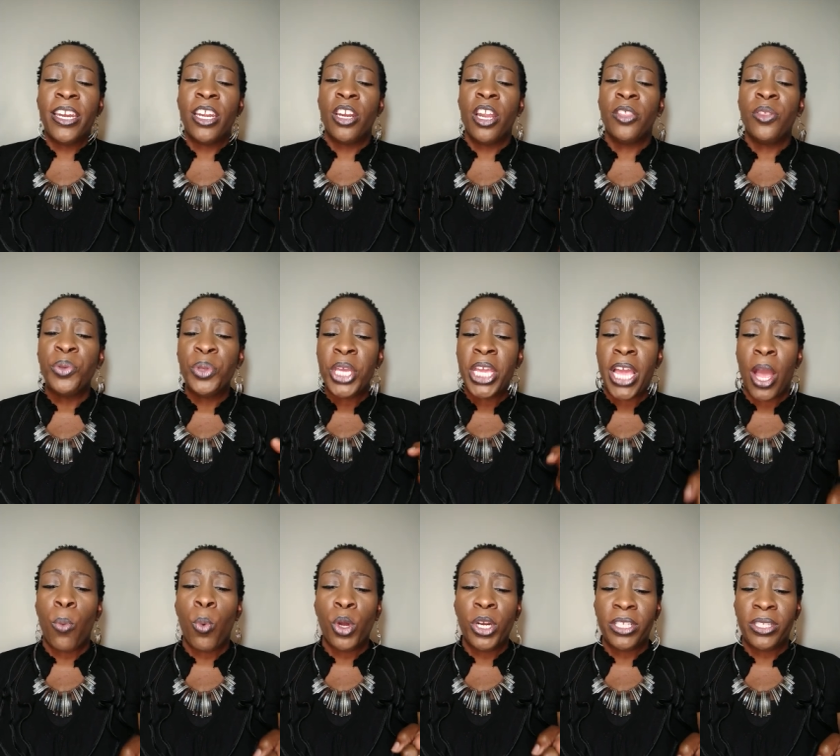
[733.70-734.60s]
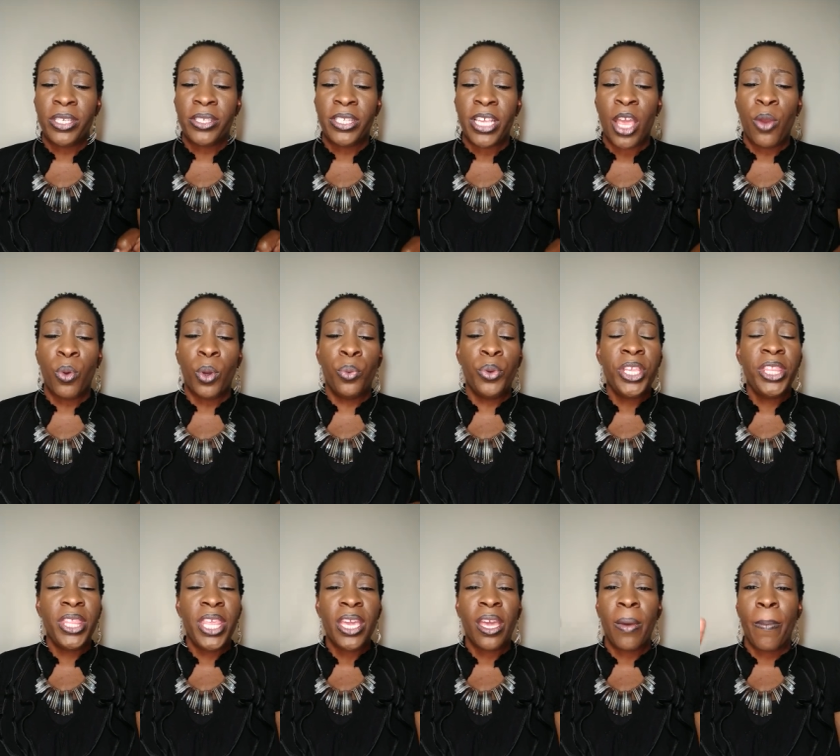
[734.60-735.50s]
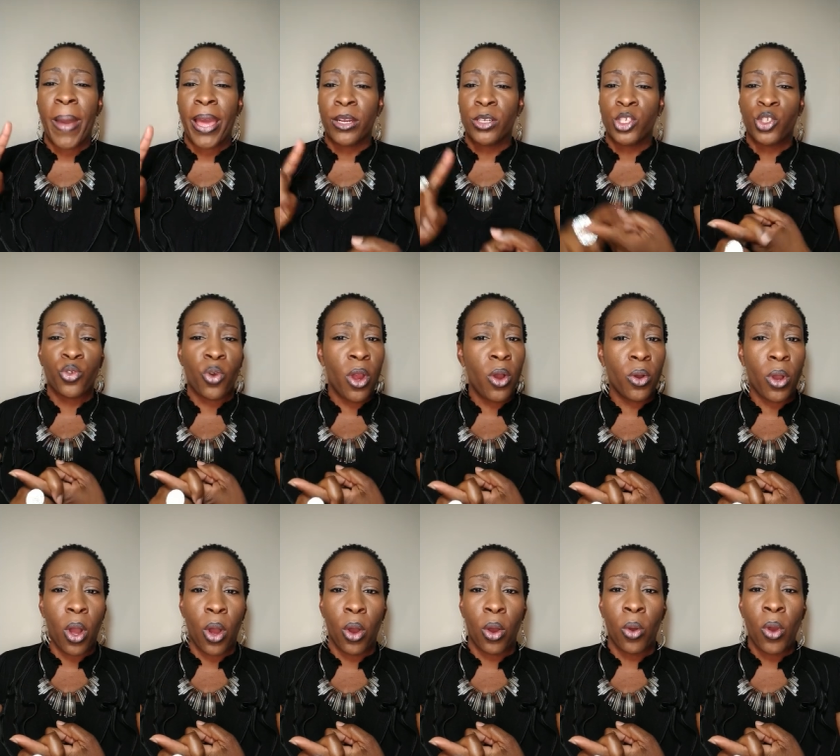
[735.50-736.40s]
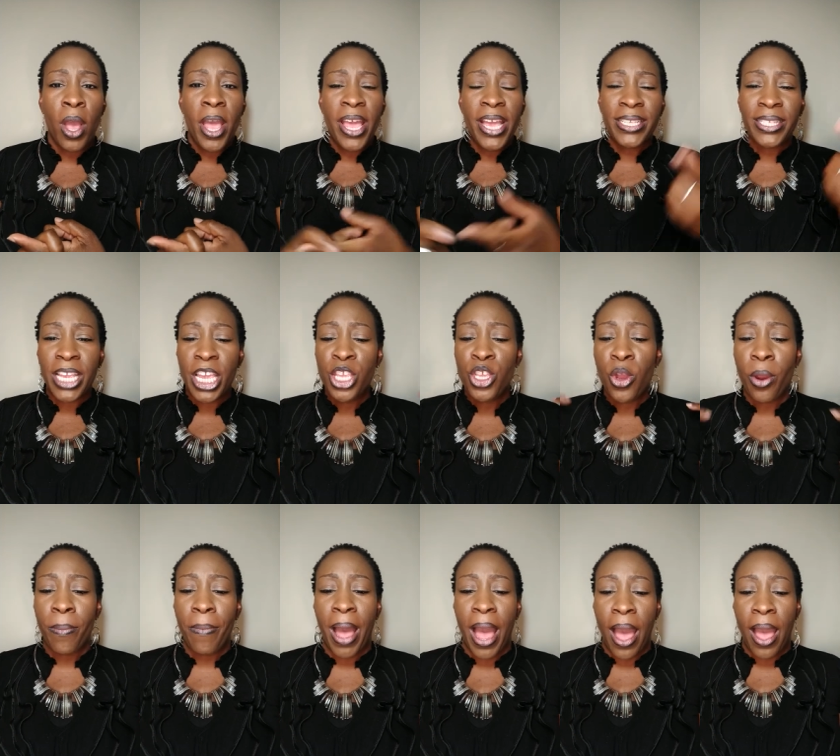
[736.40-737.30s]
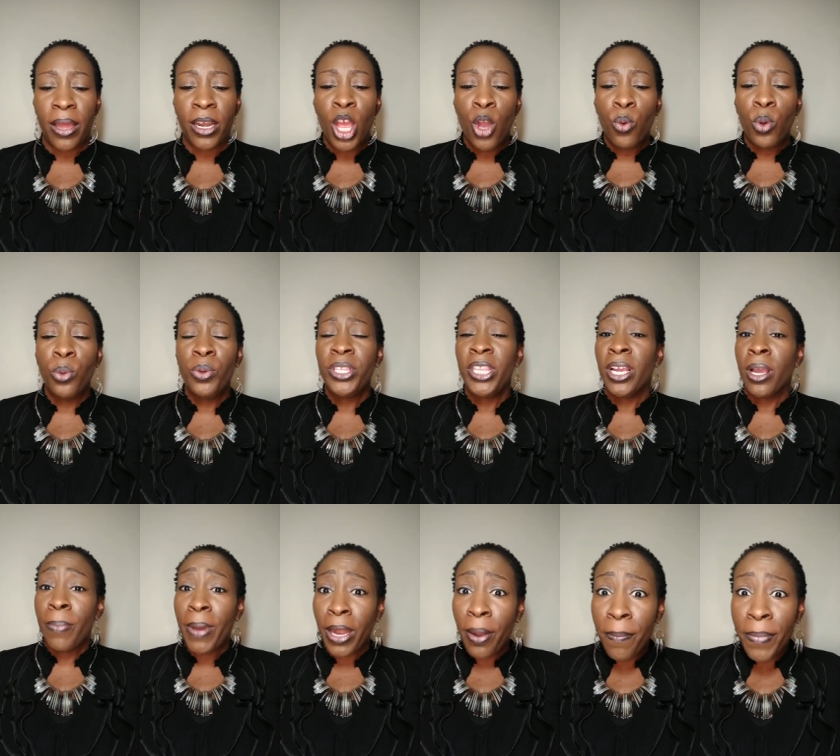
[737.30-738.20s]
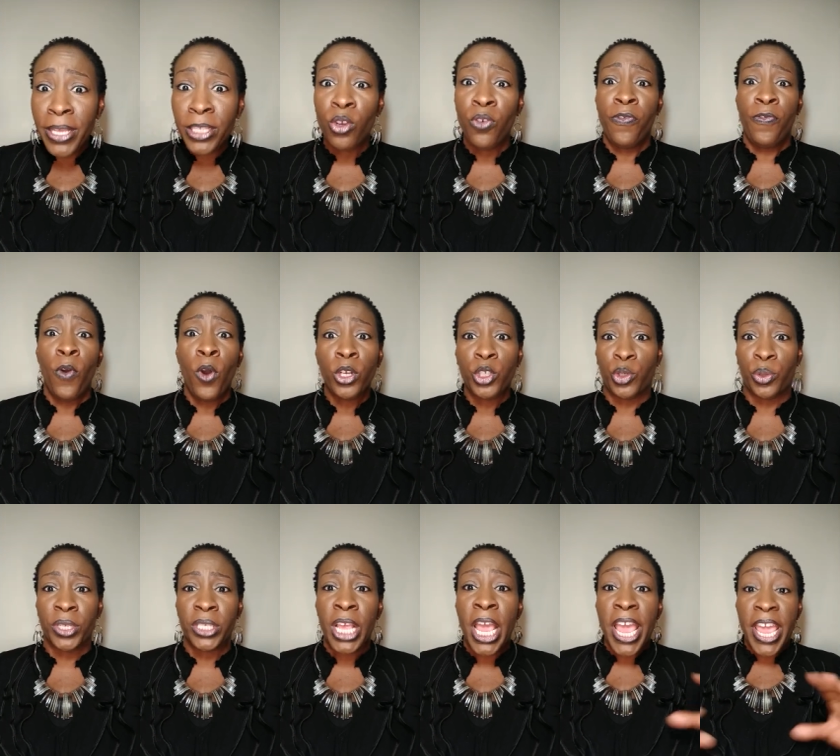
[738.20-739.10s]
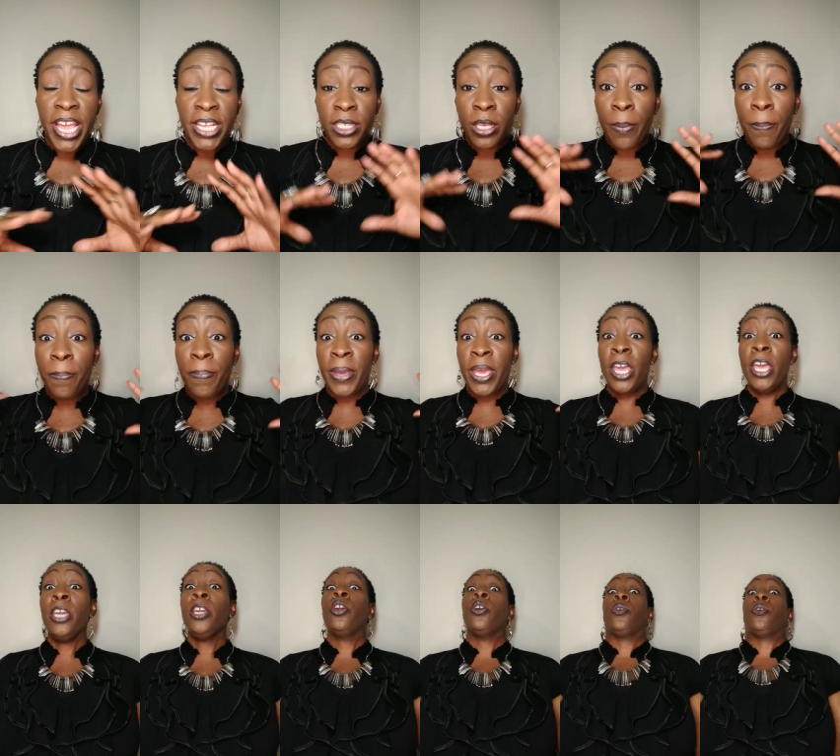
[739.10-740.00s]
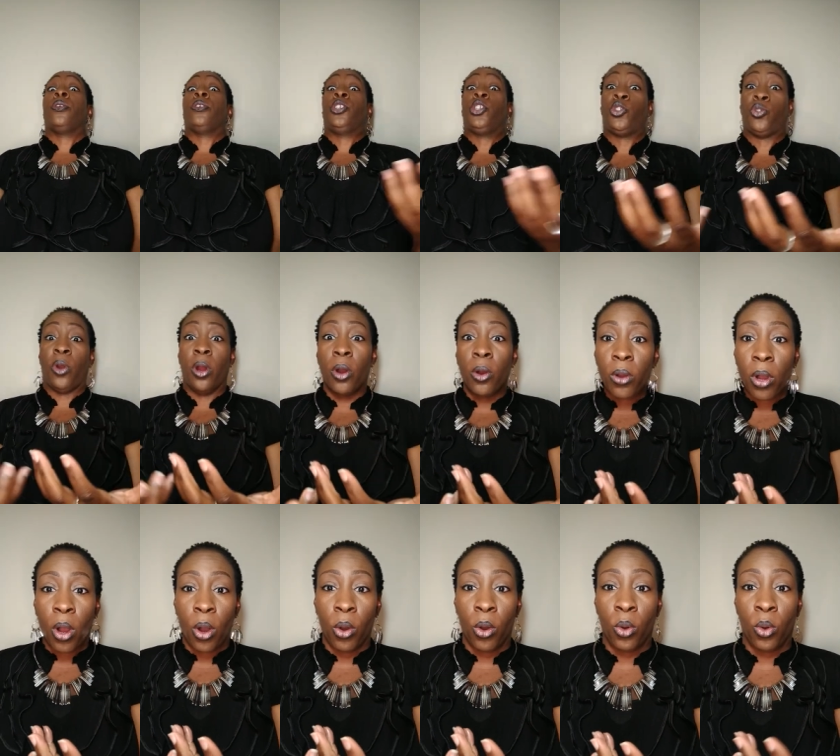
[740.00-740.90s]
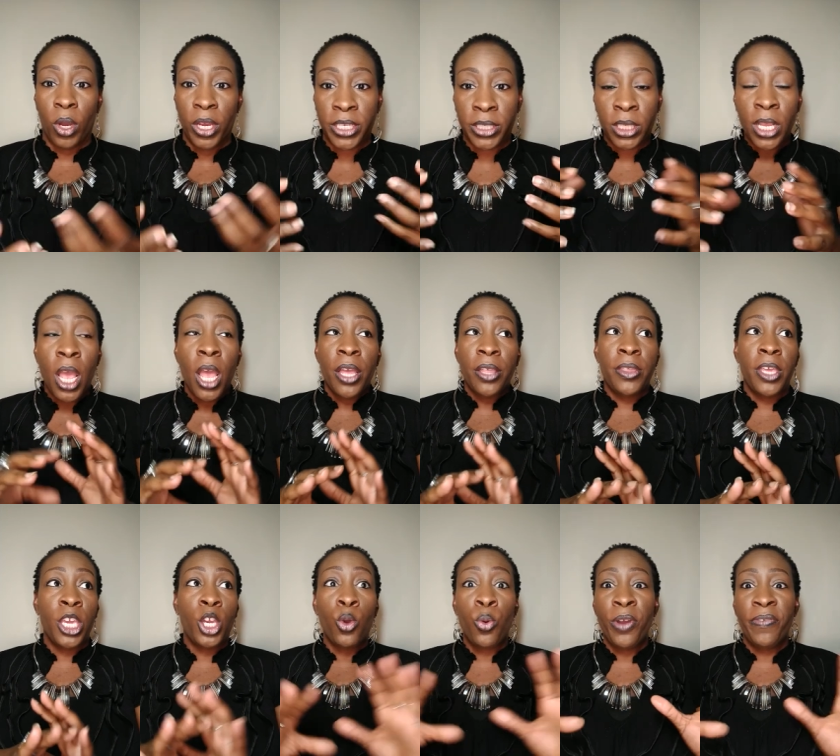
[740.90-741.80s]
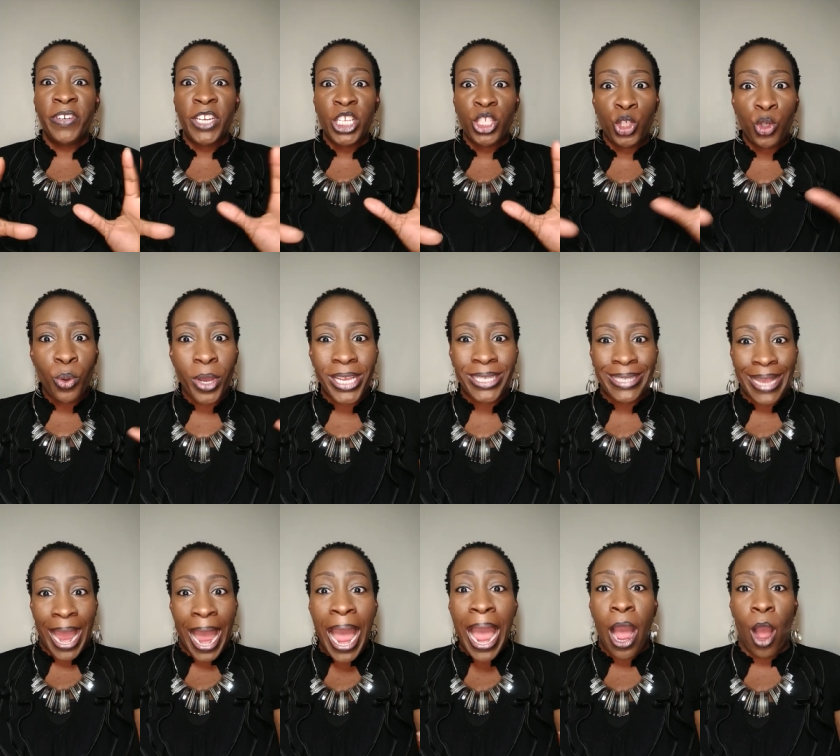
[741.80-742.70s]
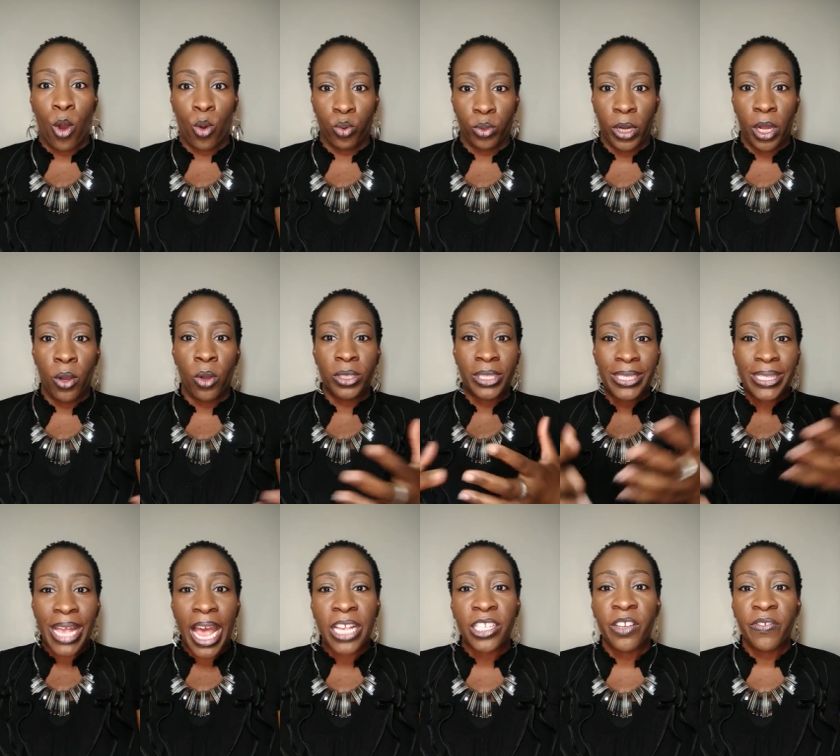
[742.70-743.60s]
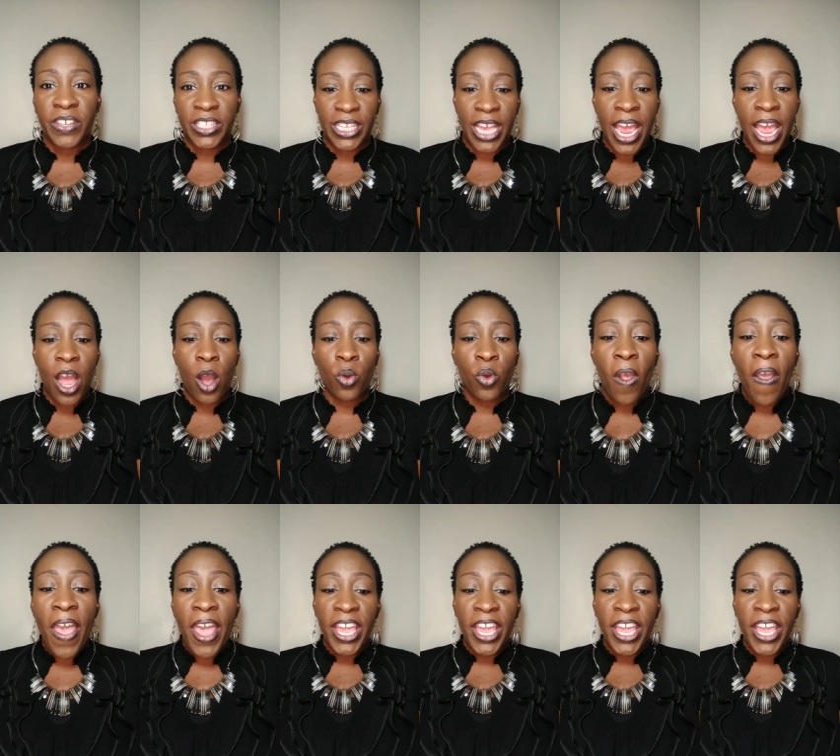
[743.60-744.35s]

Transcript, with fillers: And another thing I wanted to say, when we think about a stronghold, it's in your mind. When we think about a mental fortress, it's a bigger stronghold. It's equivalent to a town or the size of a town